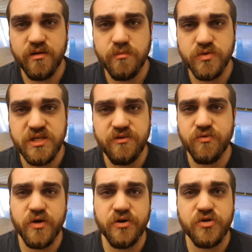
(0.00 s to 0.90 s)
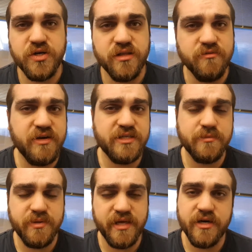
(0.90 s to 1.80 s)
are the most evil country on the face
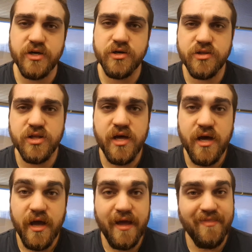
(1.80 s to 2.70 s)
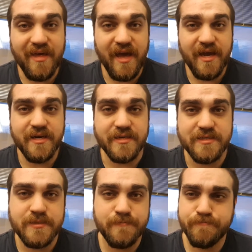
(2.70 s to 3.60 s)
of planet Earth, and they hate
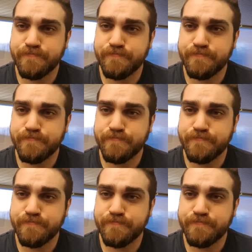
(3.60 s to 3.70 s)
us.